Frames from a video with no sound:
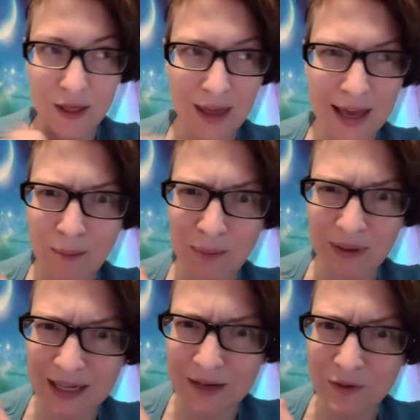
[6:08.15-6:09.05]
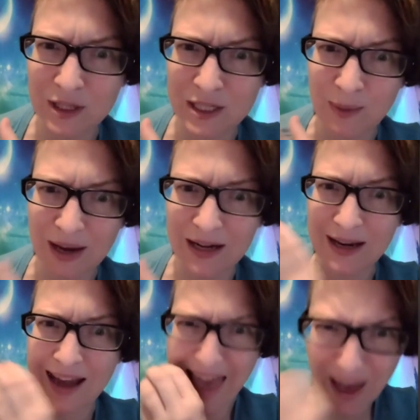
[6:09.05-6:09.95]
they get believed
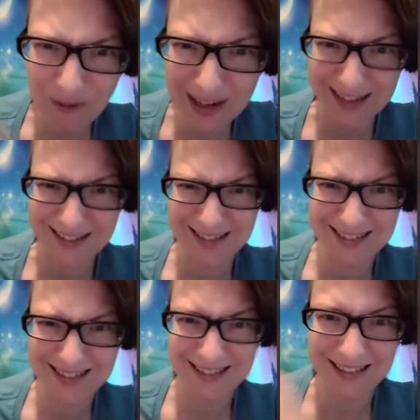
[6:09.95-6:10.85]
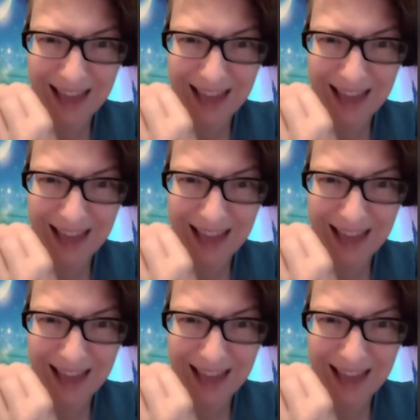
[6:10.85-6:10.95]
despite evidence,